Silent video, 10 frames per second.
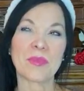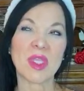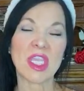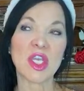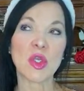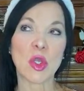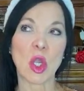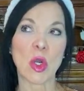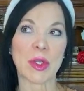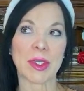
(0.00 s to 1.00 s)

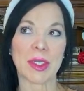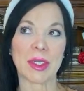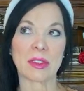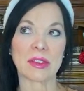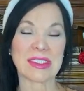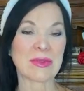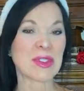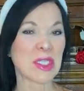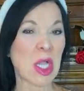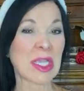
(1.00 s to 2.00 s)
kindergarten, so we're
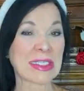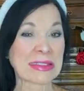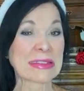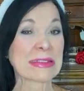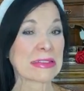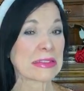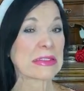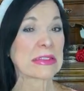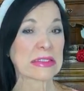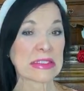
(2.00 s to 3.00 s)
talking
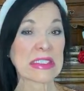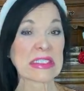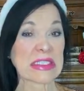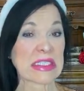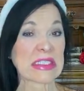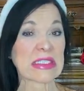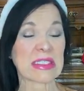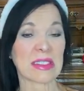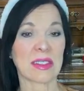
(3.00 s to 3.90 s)
60s,